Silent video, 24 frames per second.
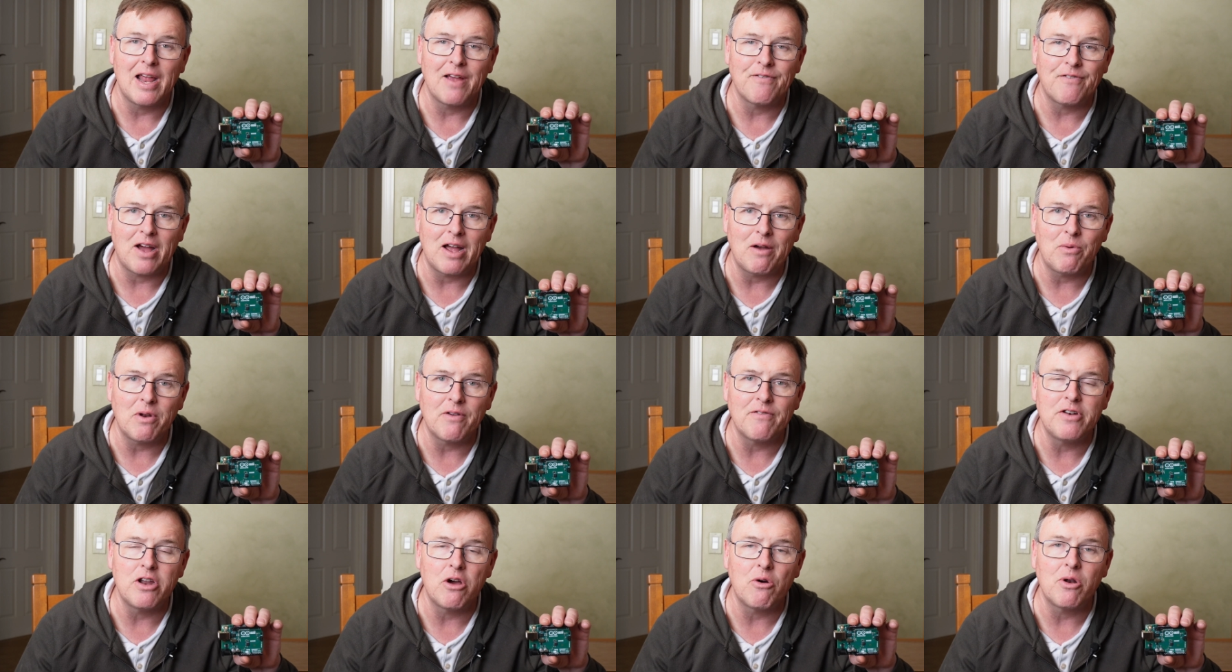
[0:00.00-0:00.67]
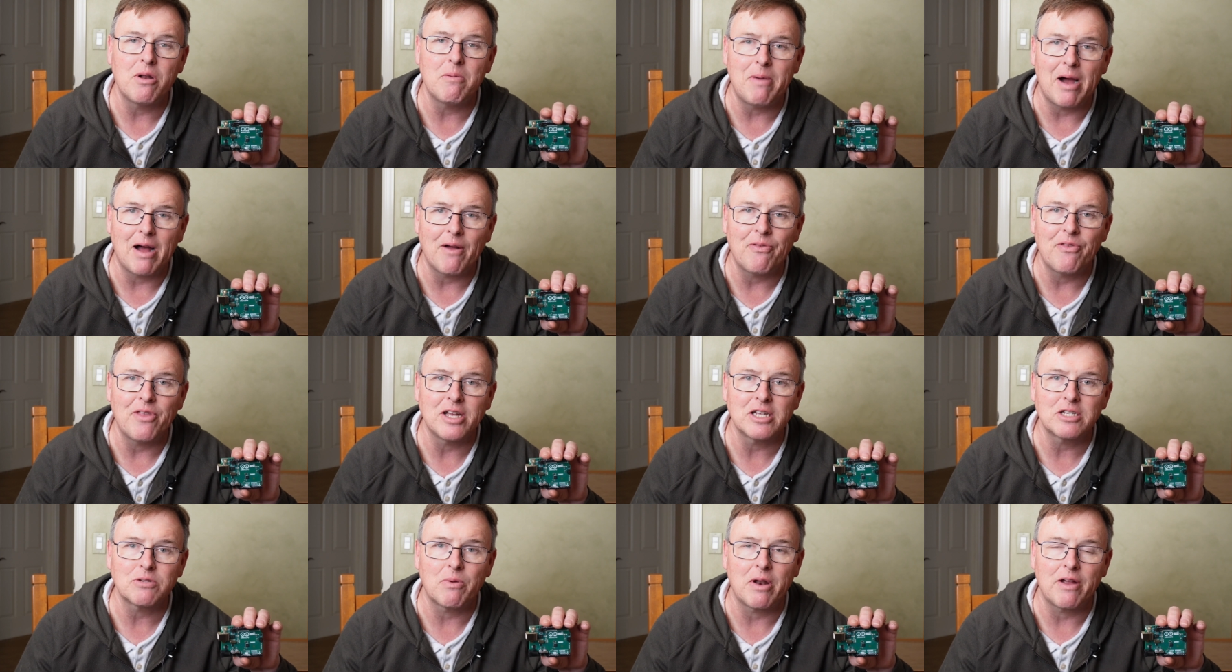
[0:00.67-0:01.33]
If I would have known about
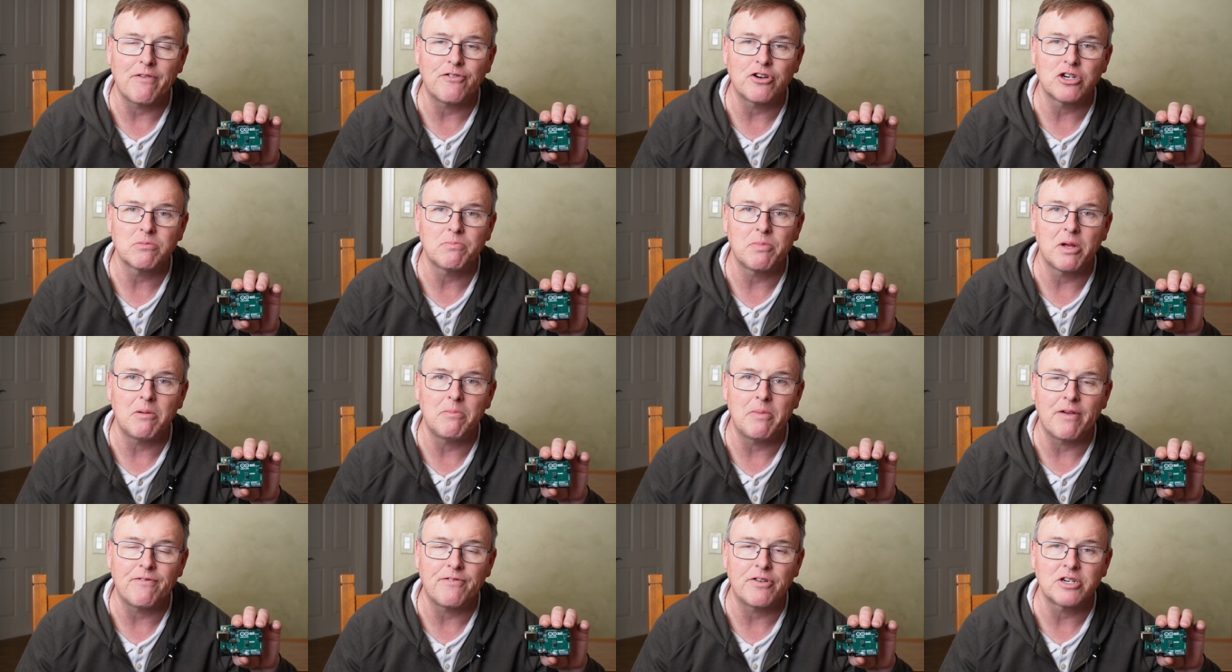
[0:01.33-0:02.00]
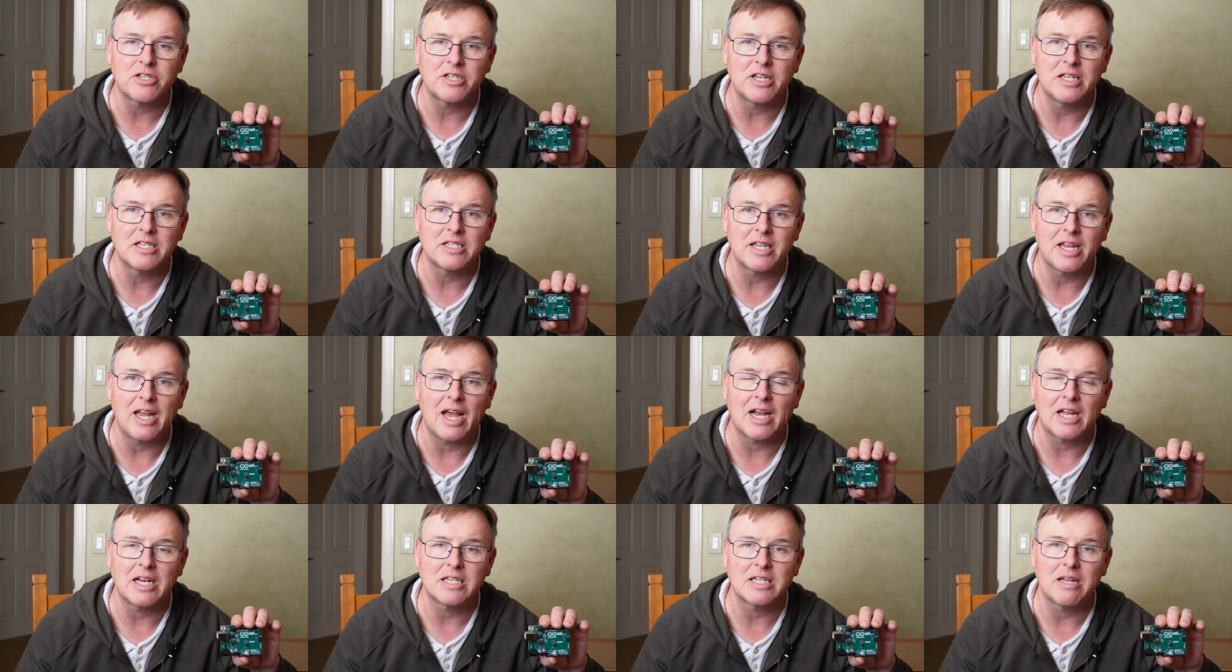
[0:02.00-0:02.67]
this when I first built my first C N
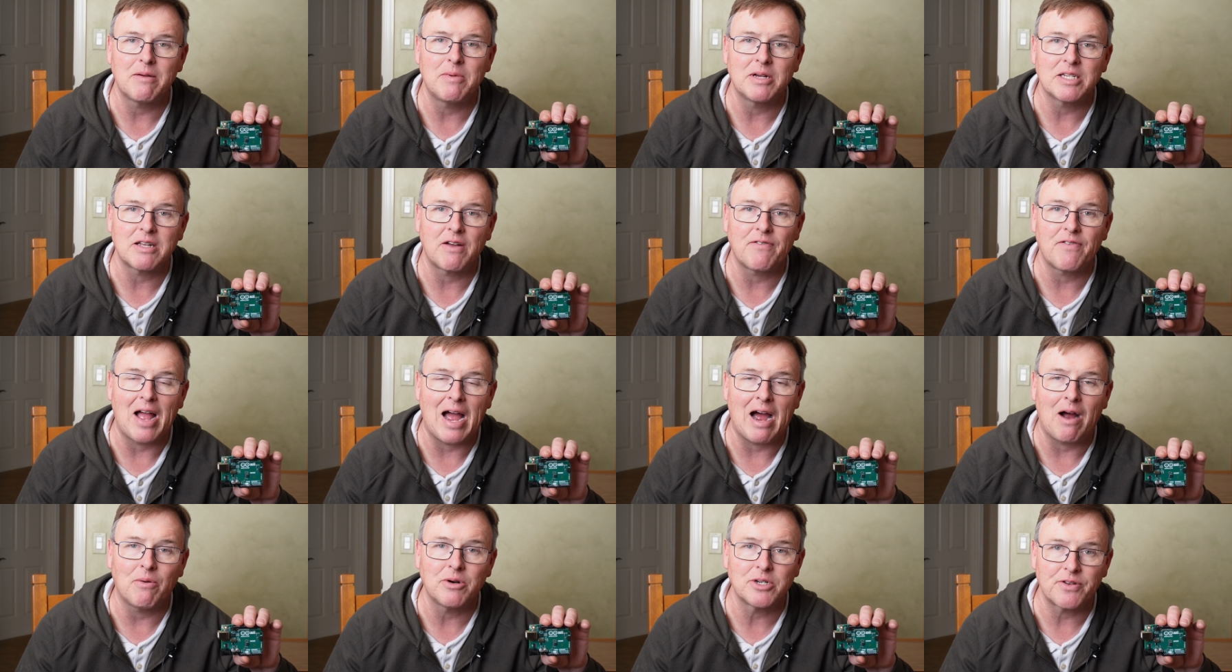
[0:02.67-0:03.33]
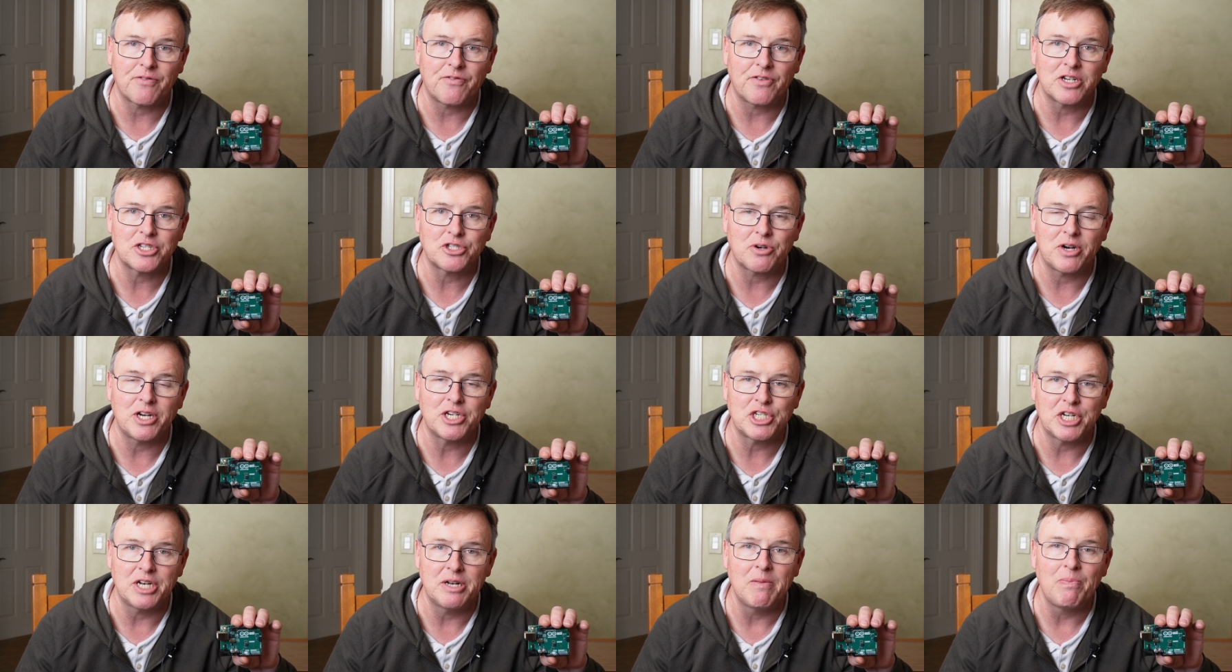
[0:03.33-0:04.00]
C, I could have saved myself hours of
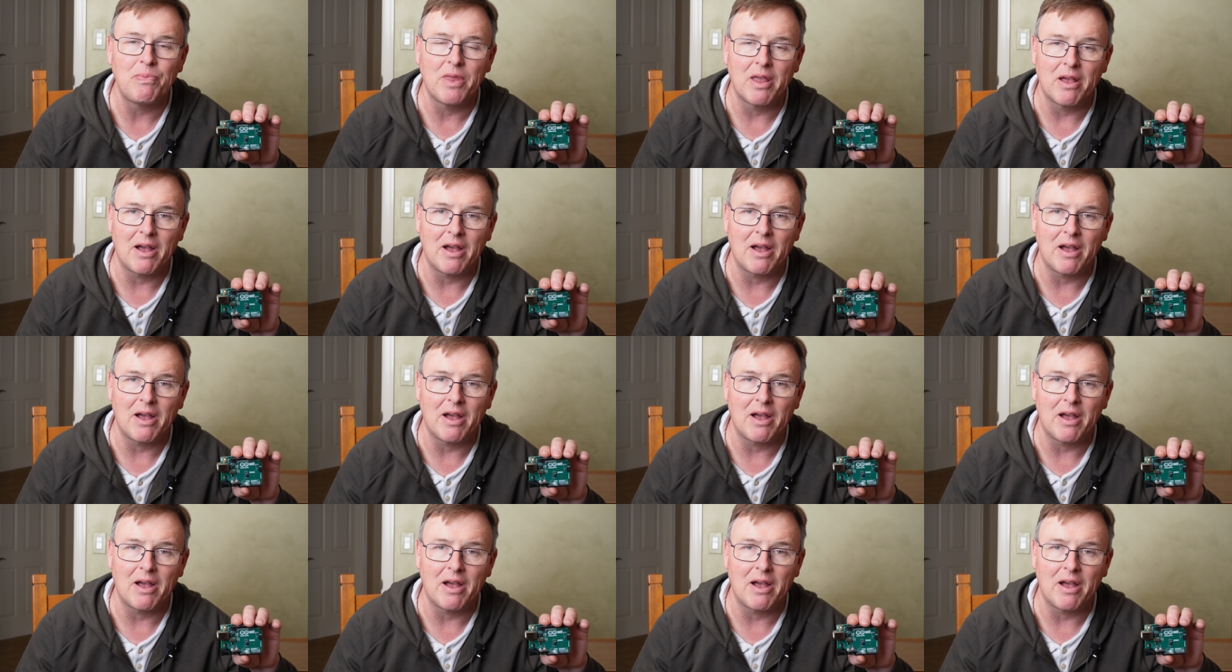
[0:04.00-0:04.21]
frustration.